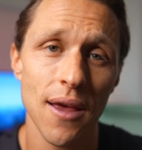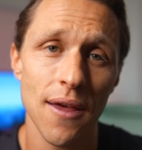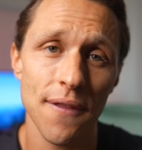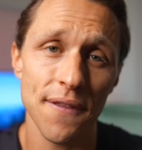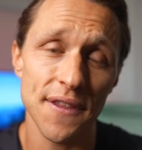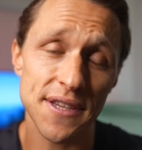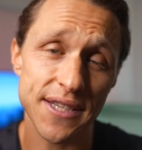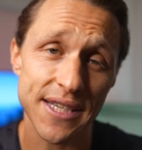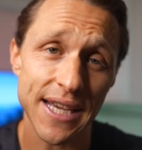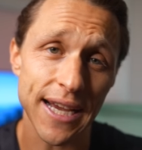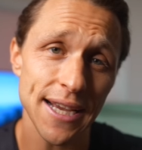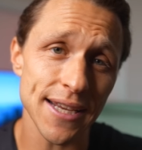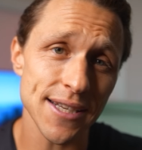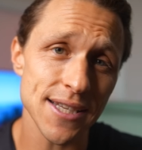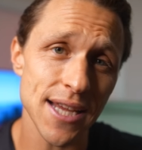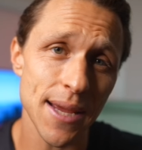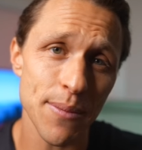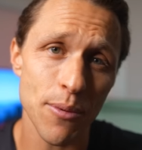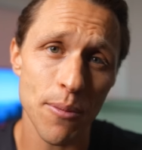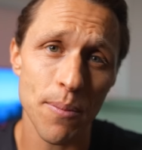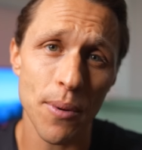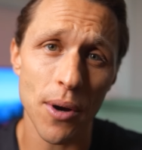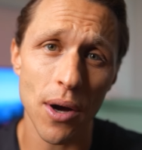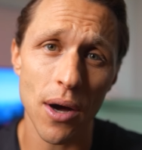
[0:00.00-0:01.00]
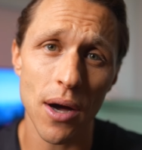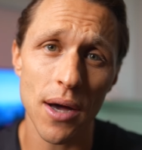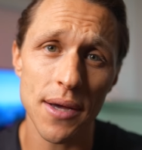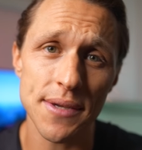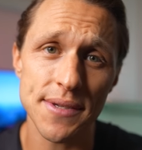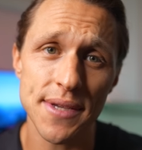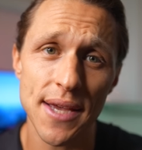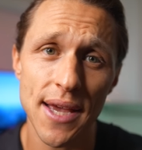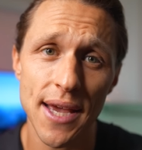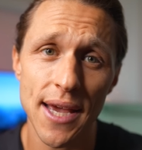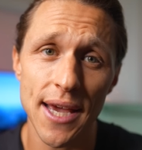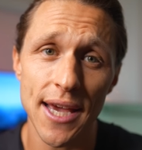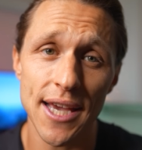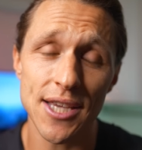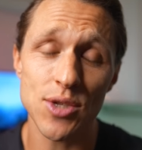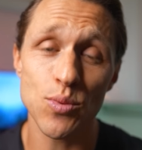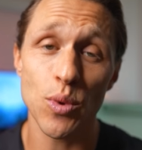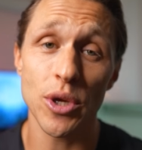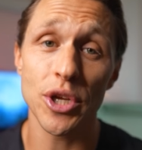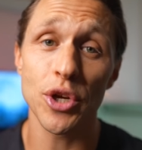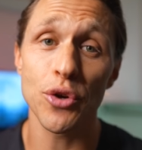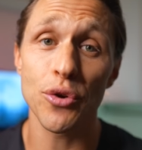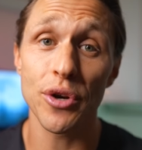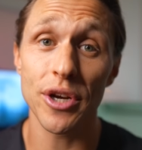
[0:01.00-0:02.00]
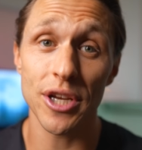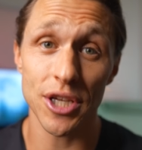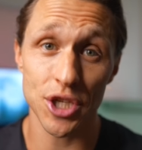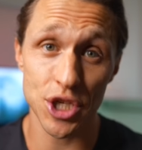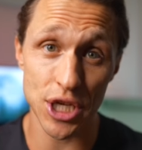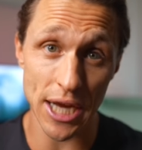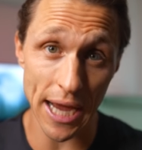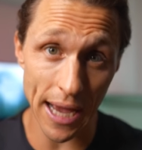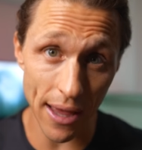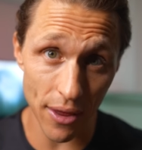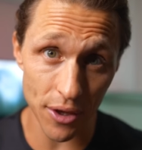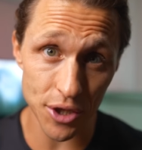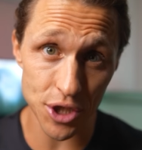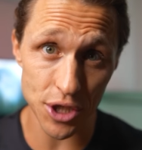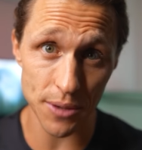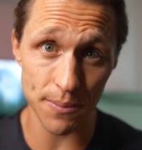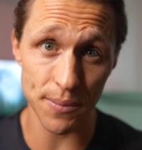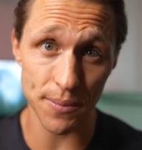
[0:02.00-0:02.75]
The second type of pause is when you're in a challenging